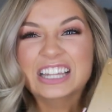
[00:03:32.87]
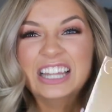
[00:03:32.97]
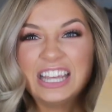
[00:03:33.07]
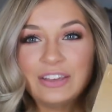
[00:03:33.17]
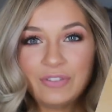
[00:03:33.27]

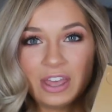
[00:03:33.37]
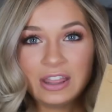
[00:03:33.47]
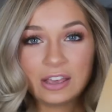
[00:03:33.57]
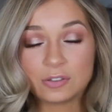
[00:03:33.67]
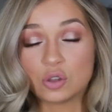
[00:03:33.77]
live
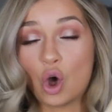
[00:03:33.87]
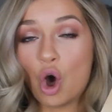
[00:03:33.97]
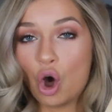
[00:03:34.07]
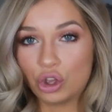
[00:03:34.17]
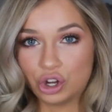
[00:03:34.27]
in this
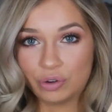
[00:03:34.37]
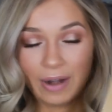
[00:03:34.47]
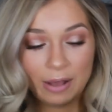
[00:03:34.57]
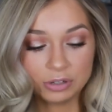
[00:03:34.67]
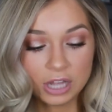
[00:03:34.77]
all year
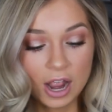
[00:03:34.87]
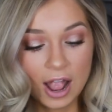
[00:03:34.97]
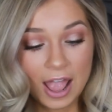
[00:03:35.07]
round.